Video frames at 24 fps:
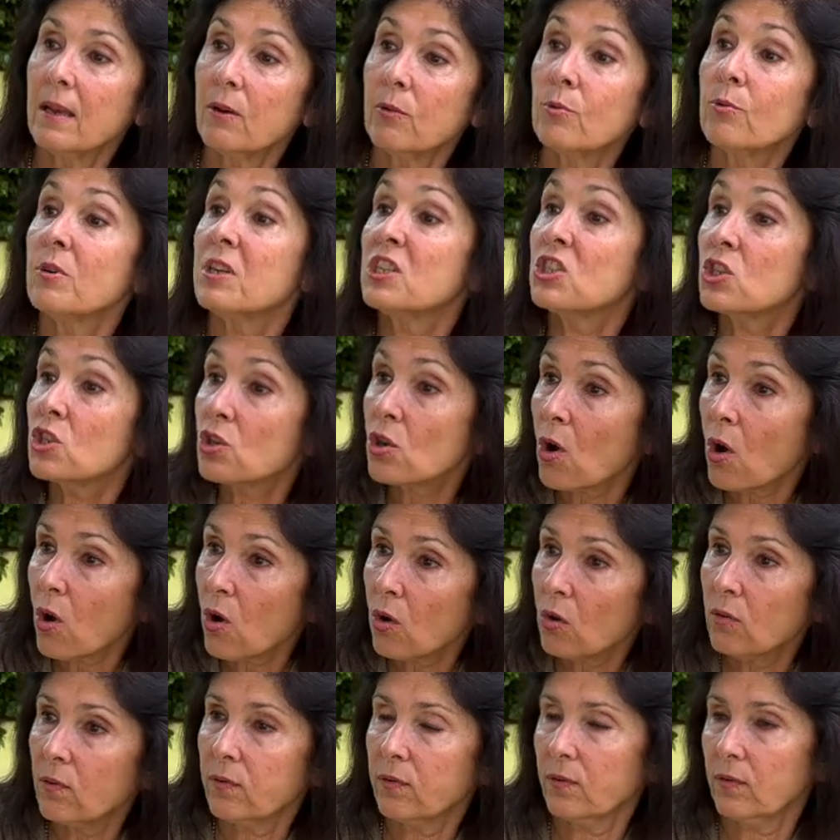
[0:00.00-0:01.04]

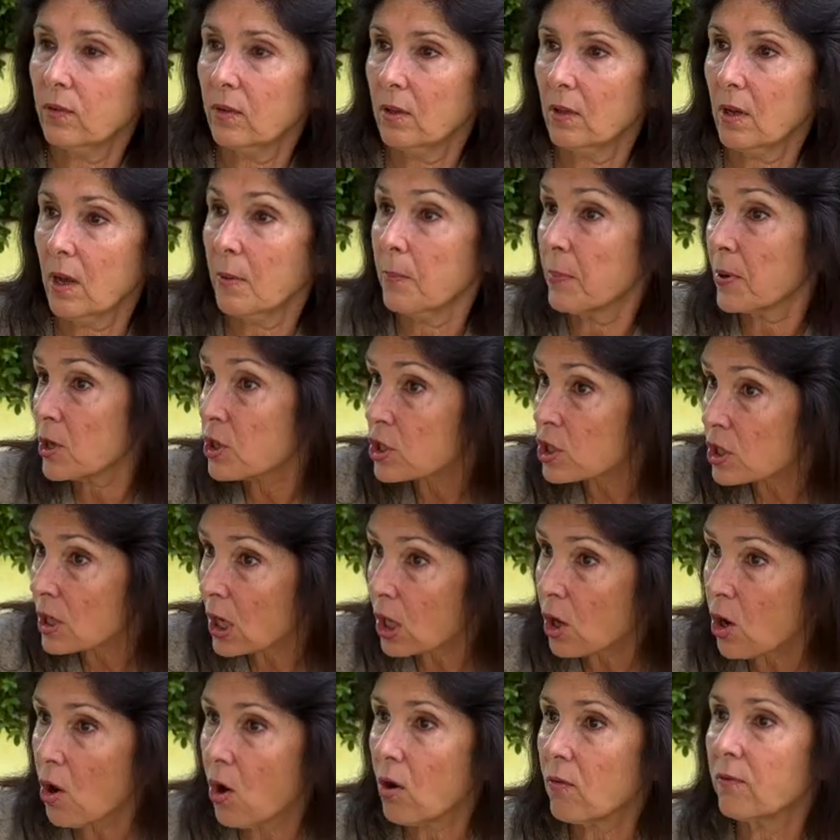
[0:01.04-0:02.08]
resolve a personal
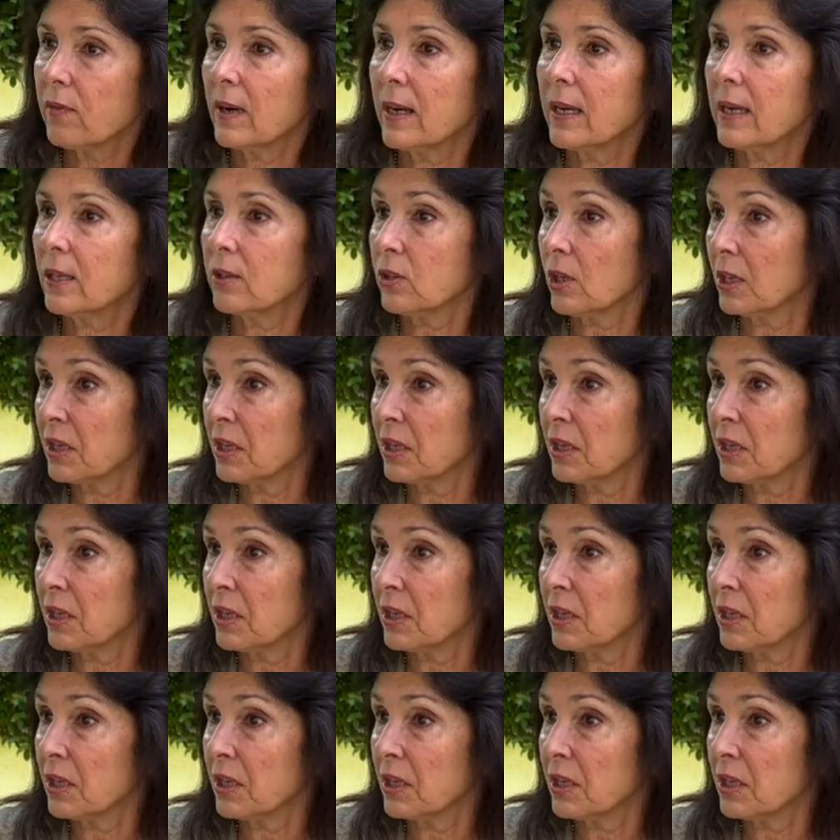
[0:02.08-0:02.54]
conflict,